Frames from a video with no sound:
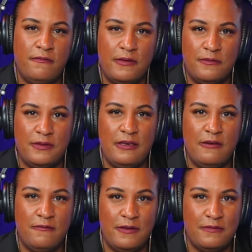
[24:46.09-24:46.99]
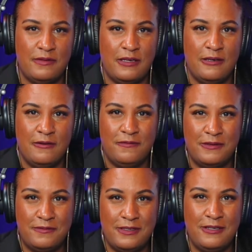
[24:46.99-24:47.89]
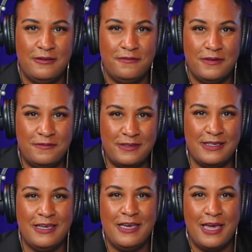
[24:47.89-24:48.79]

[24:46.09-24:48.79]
50-50.